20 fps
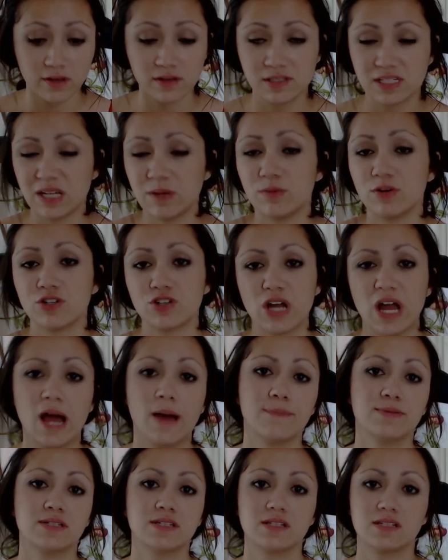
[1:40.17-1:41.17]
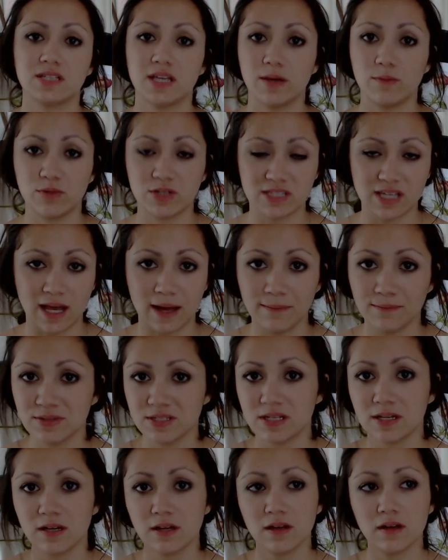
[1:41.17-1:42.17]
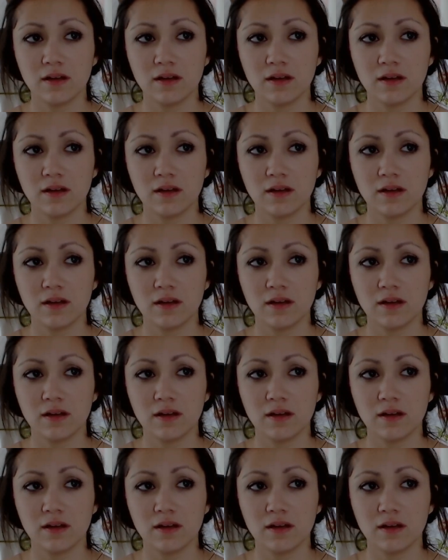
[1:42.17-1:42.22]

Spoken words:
Same with traps, same with saps.